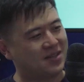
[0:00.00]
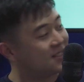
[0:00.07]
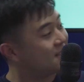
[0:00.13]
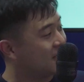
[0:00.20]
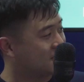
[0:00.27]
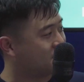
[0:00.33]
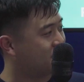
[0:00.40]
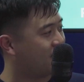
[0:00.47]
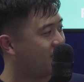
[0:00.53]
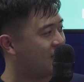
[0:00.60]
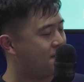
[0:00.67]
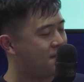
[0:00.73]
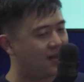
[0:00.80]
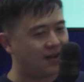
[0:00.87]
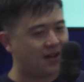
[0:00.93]
mistakes, right?
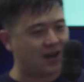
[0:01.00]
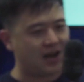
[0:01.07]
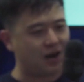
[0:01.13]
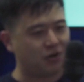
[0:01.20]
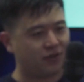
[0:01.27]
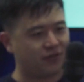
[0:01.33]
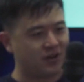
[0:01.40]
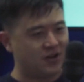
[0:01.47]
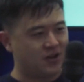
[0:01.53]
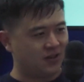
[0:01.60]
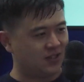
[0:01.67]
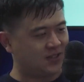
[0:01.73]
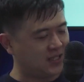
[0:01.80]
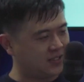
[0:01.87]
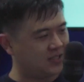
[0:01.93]
I bet out of
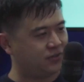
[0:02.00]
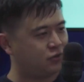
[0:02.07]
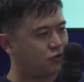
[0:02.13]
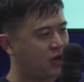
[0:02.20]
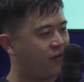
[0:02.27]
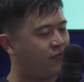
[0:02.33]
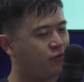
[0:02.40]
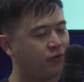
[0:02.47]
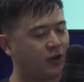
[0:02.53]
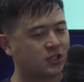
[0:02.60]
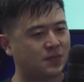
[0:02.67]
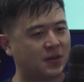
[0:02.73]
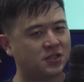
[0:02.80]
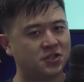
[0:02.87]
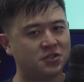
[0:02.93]
the successful drive-through
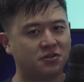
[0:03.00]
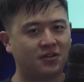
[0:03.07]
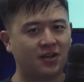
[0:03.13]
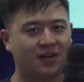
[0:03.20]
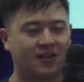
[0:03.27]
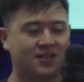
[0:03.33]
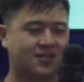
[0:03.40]
expansion you did,